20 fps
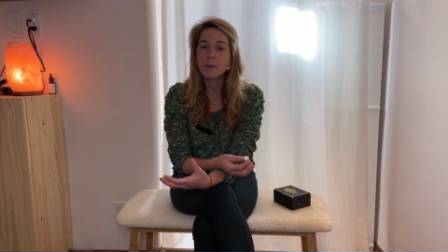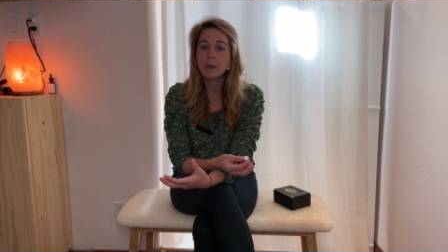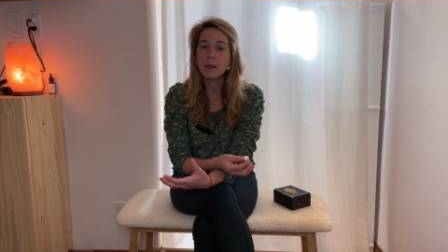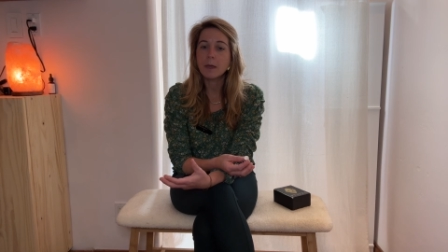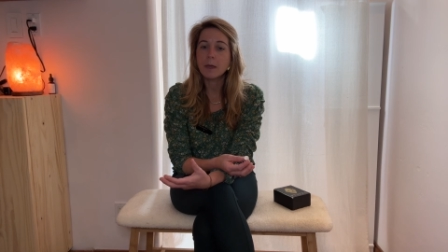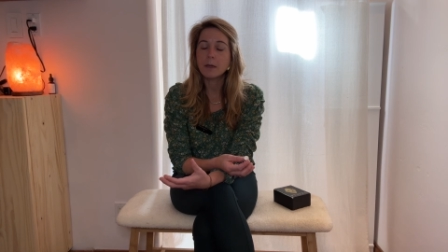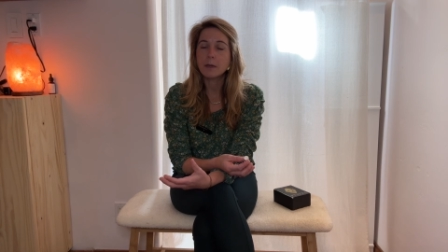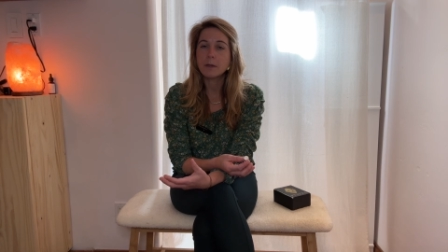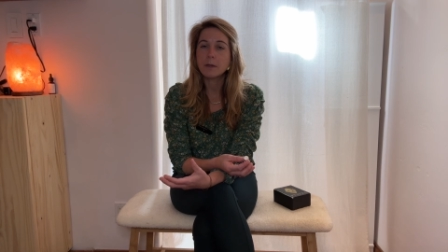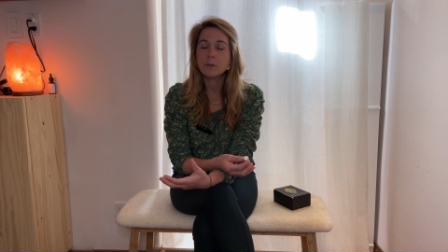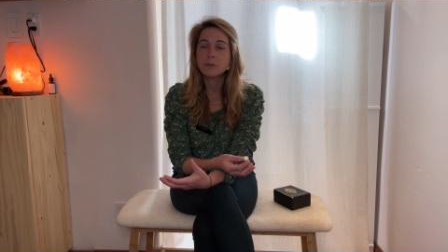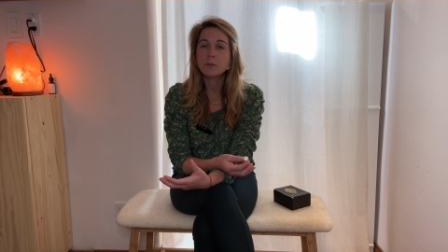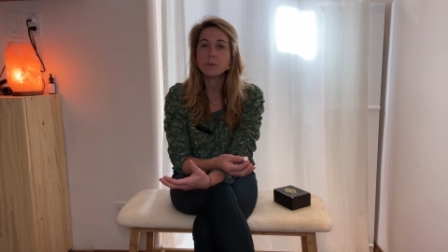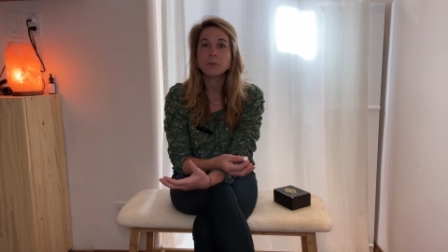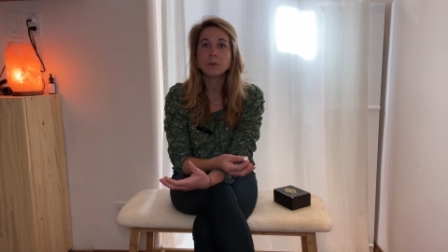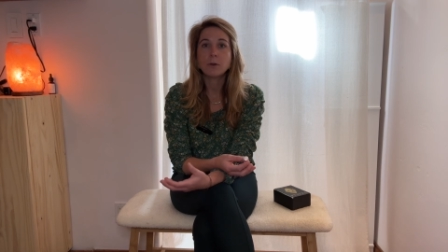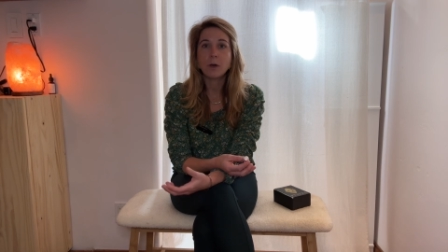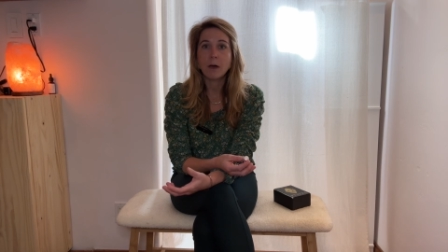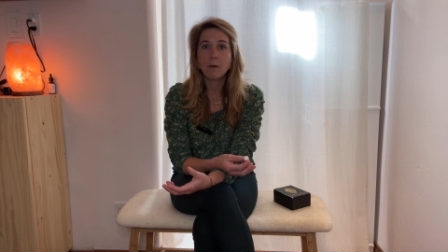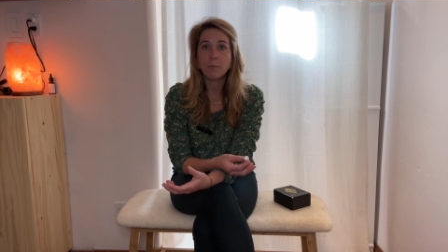and you
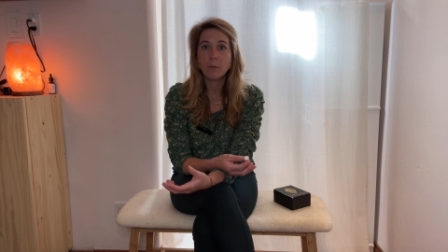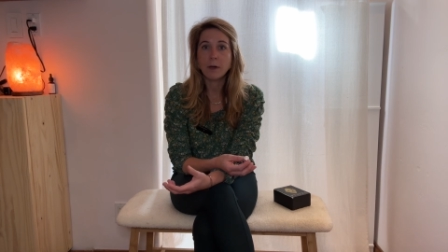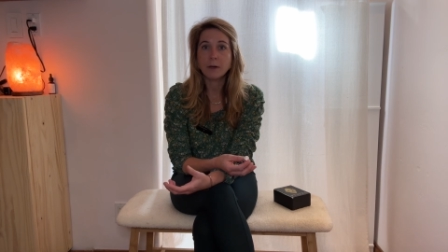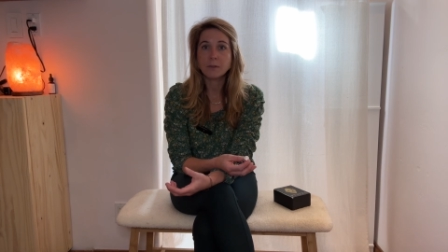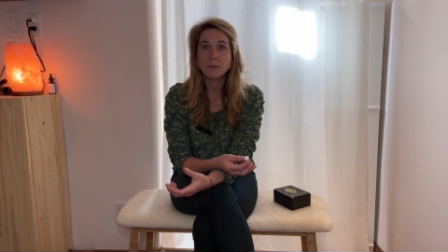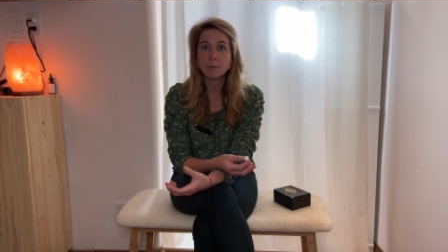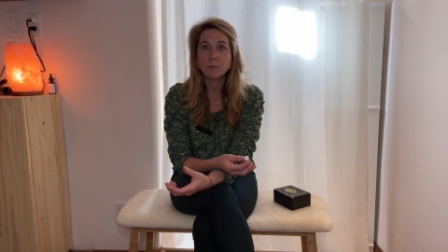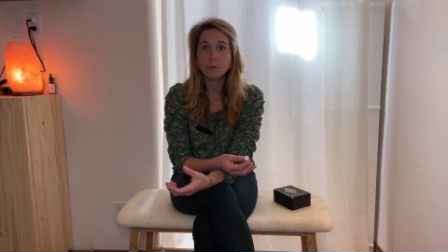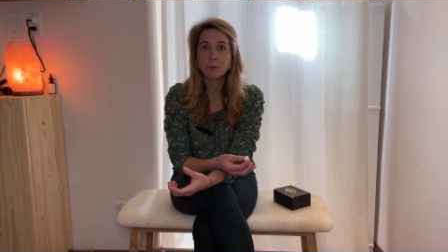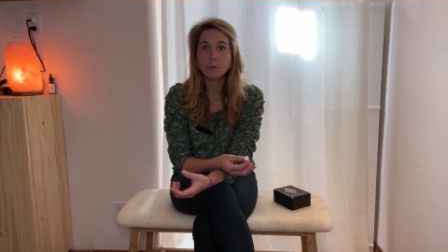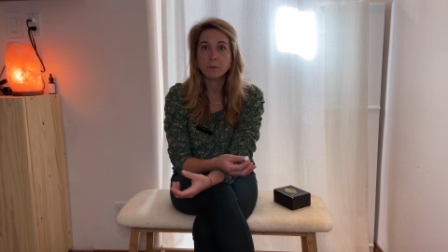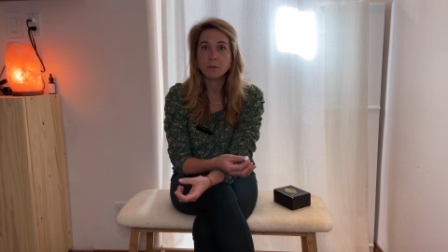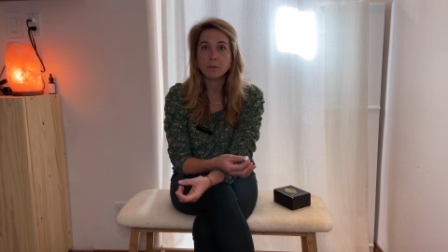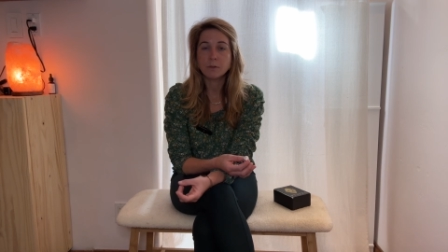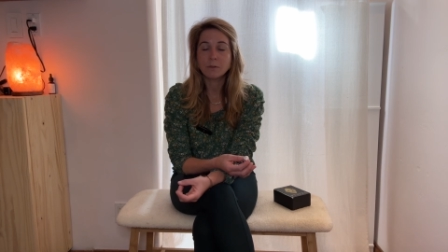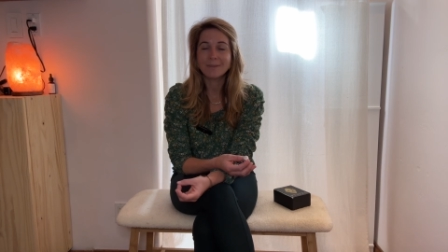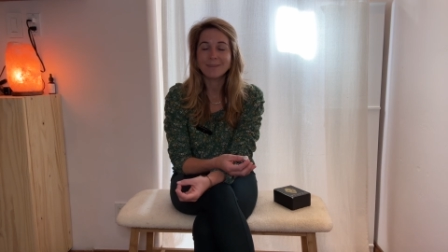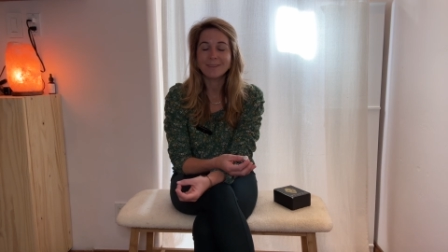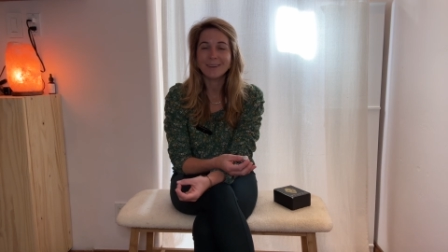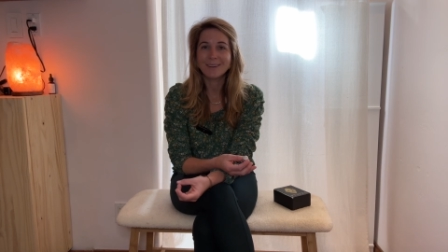don't have black spruce,
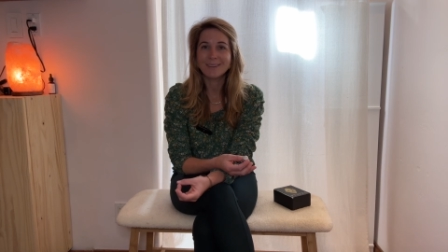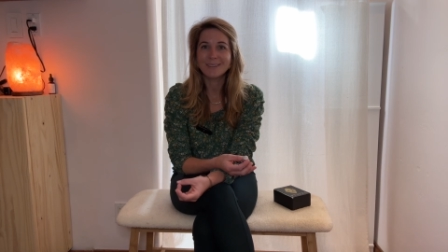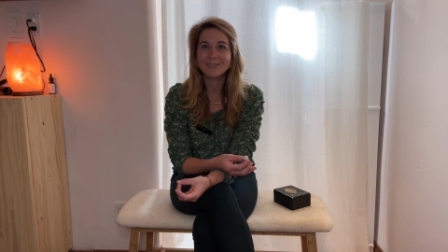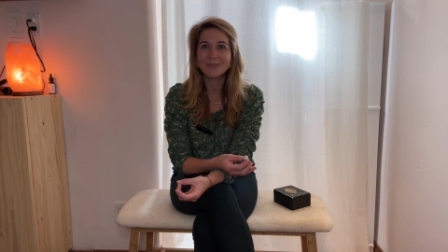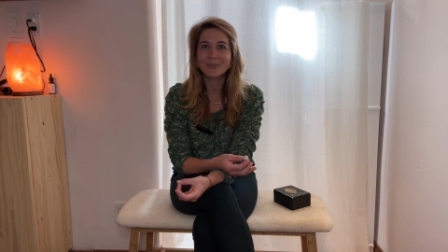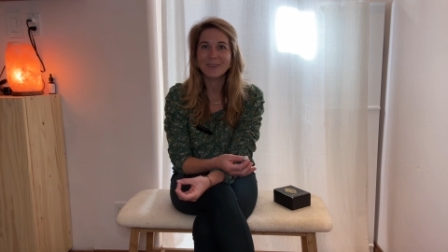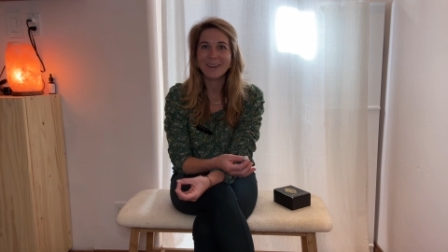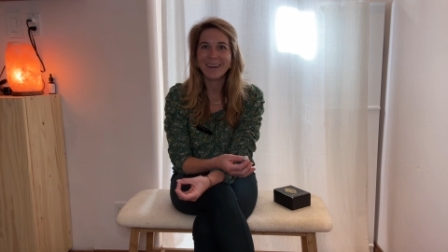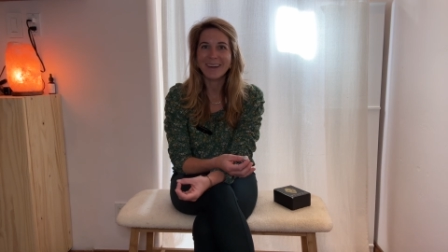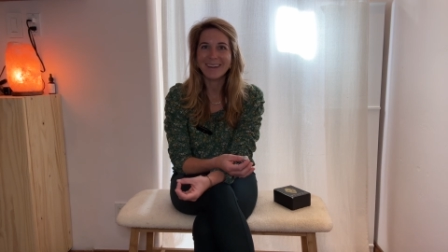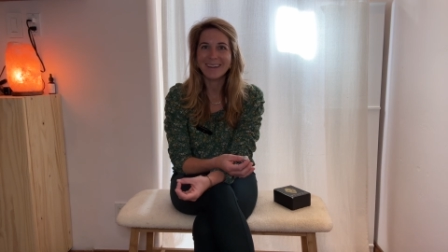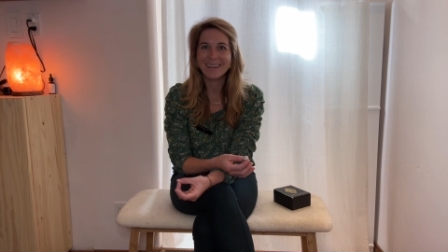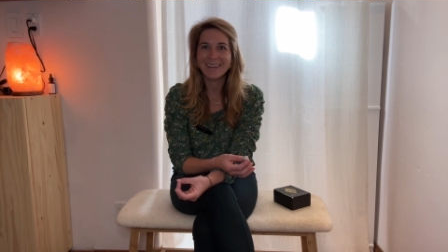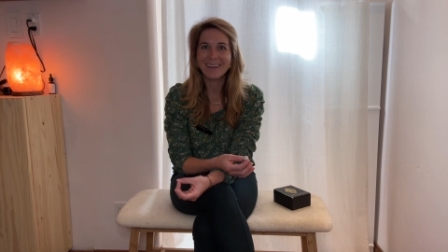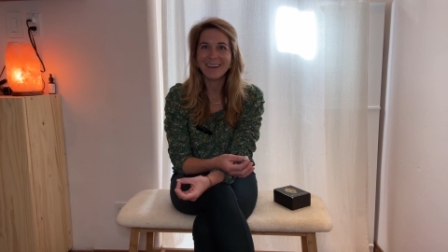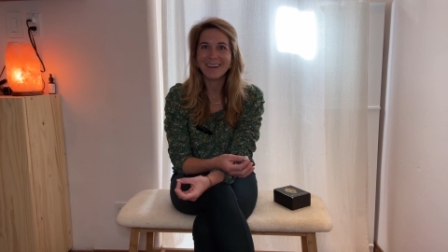that is okay.